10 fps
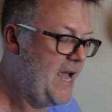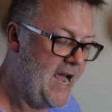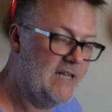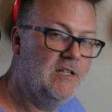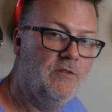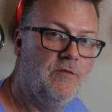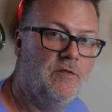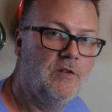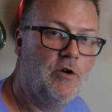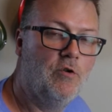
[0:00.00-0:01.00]

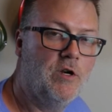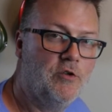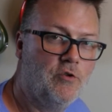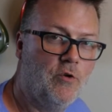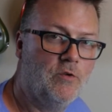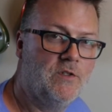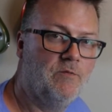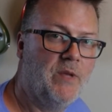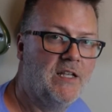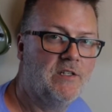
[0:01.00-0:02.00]
active tone controls
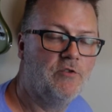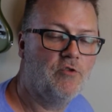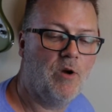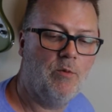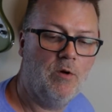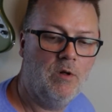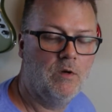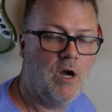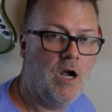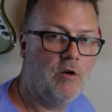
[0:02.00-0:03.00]
of bass and treble
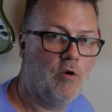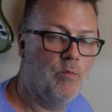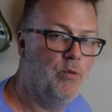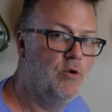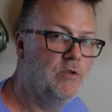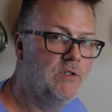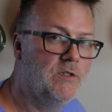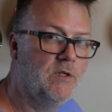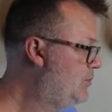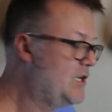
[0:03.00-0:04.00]
cut or
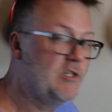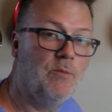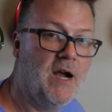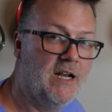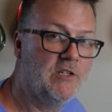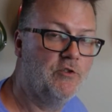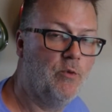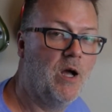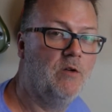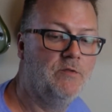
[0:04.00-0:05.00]
boost plus or minus
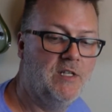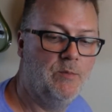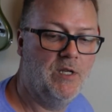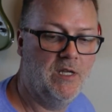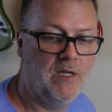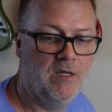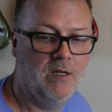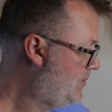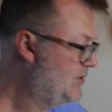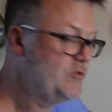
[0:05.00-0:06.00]
12 dB
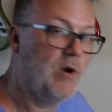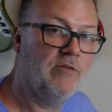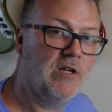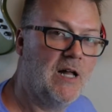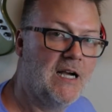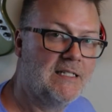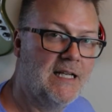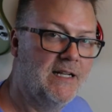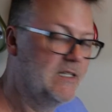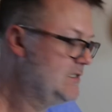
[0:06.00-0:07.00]
from the 12 o'clock
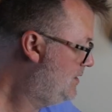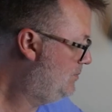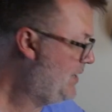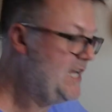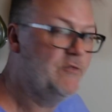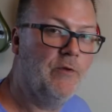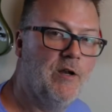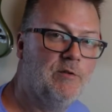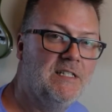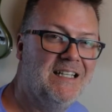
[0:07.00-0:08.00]
setting. The bass
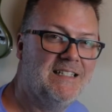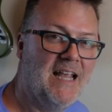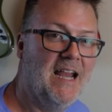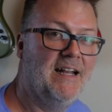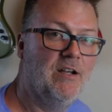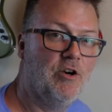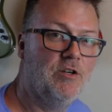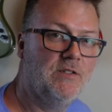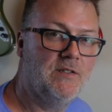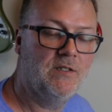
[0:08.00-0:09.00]
frequency is 80
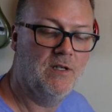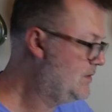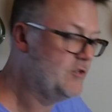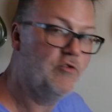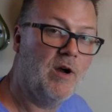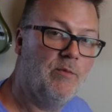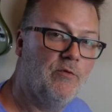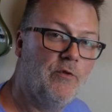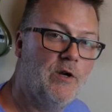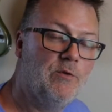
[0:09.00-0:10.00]
Hertz. The treble
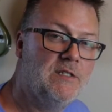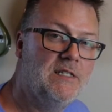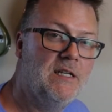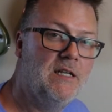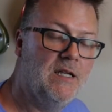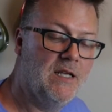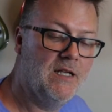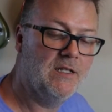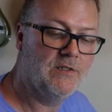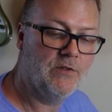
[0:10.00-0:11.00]
frequency
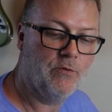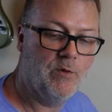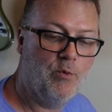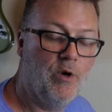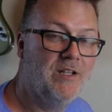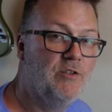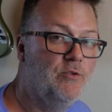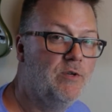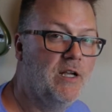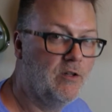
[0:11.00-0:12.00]
is
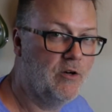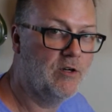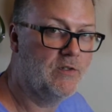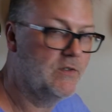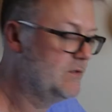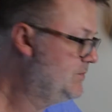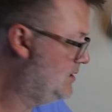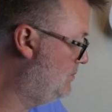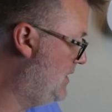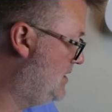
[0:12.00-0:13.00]
3.2 kilohertz.
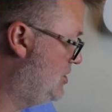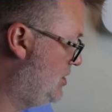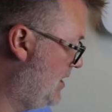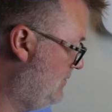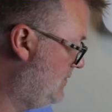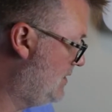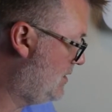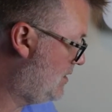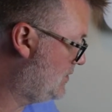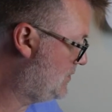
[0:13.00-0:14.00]
The mid shift
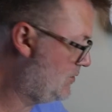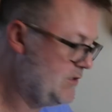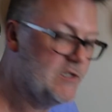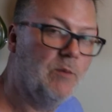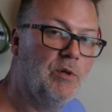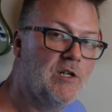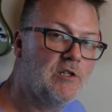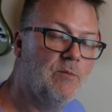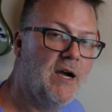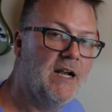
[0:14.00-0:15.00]
also is a
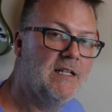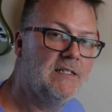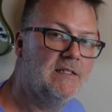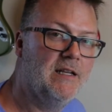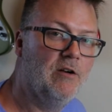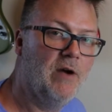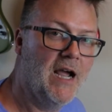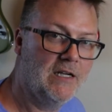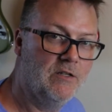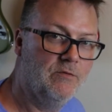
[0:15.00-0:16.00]
plus or minus,
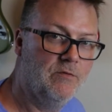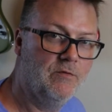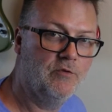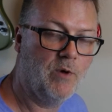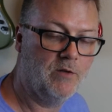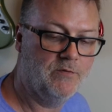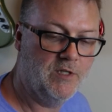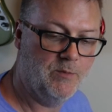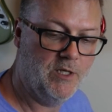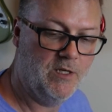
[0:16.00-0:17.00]
active 12
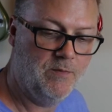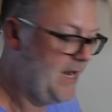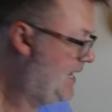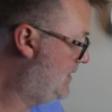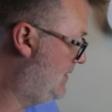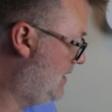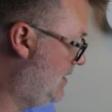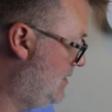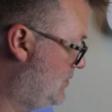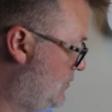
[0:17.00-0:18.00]
dB. And
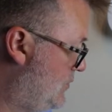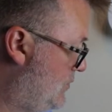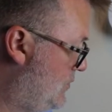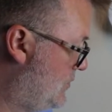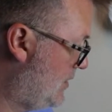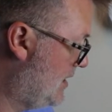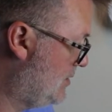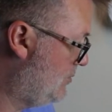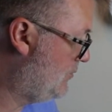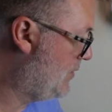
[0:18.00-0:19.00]
the
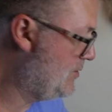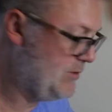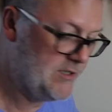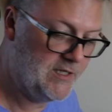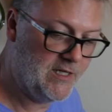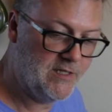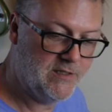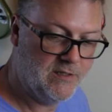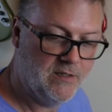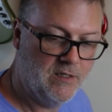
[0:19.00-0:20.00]
selectable
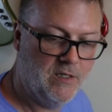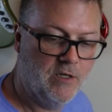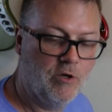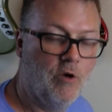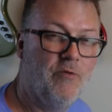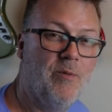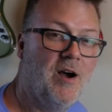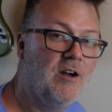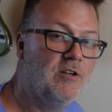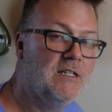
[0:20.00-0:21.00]
frequencies go from
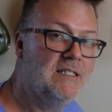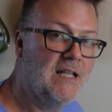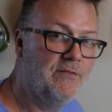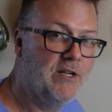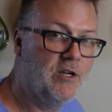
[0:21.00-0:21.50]
170